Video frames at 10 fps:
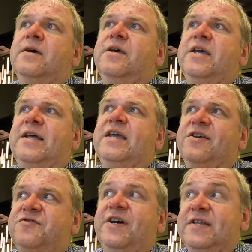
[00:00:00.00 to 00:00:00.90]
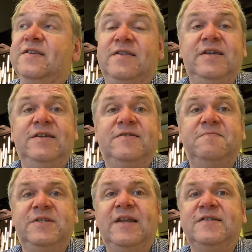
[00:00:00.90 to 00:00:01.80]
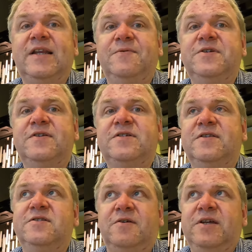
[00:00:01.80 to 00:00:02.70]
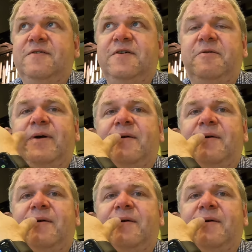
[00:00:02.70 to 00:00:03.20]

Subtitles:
you can get straight into these Senator lounges, so there's no need for your